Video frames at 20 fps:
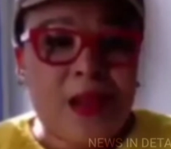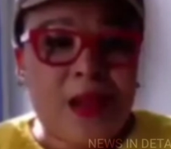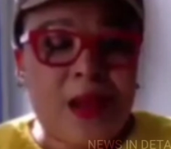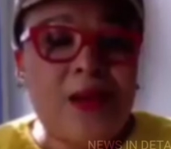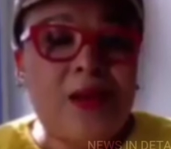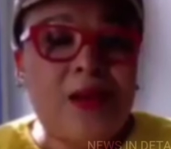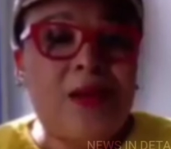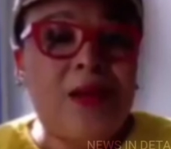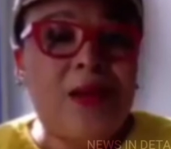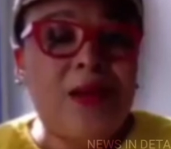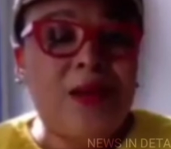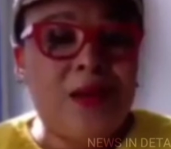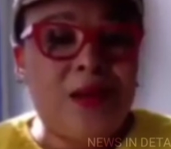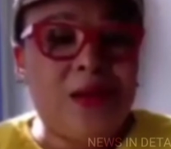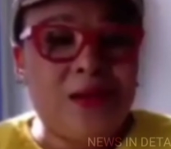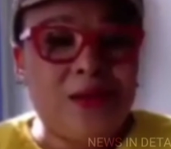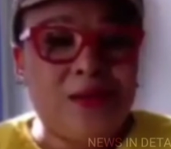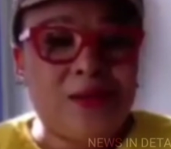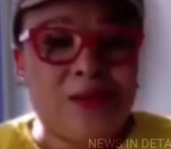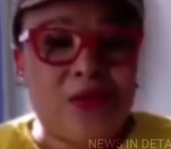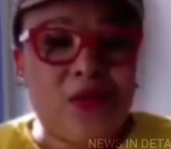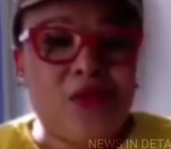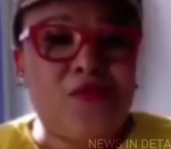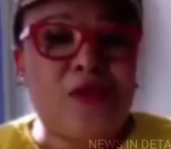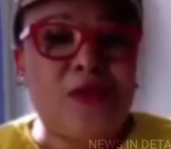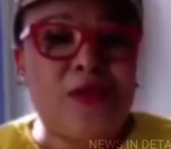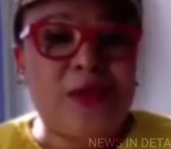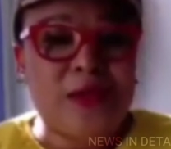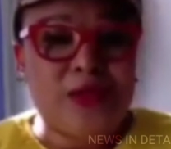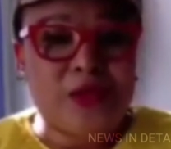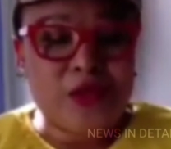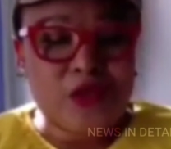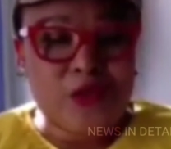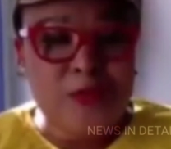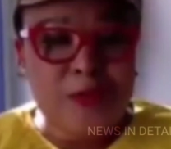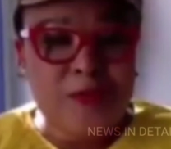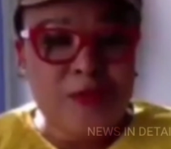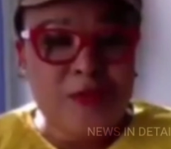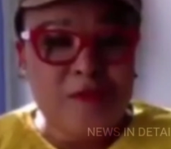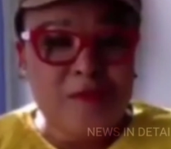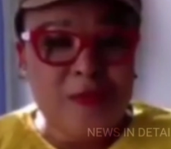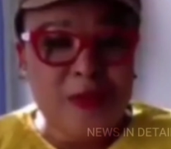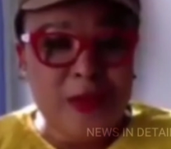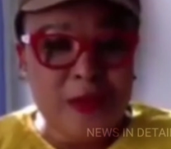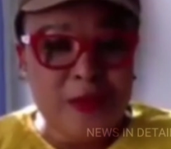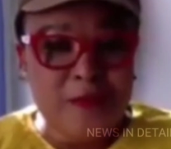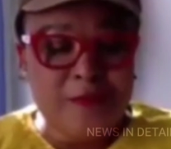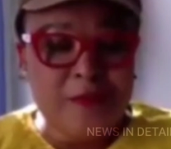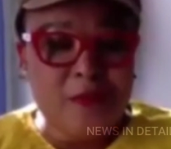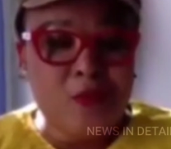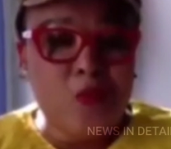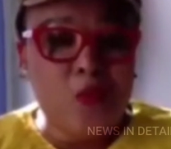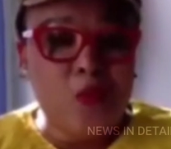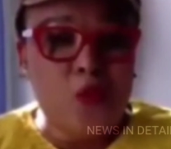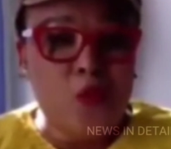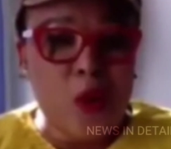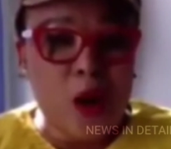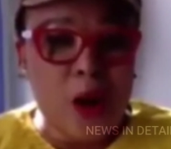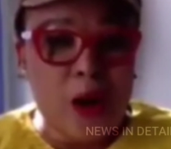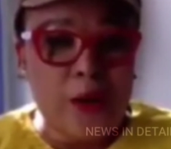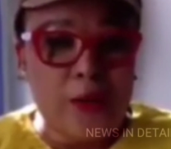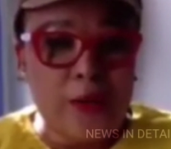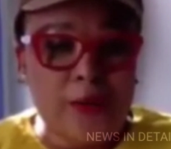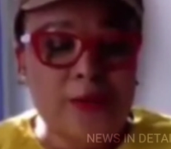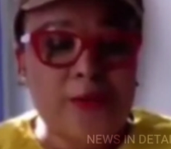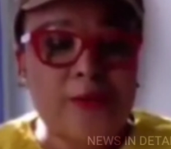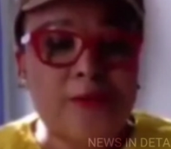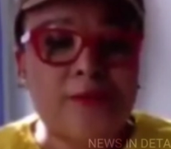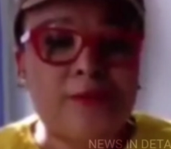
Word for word: and the leader of the indigenous people of Biafra worldwide.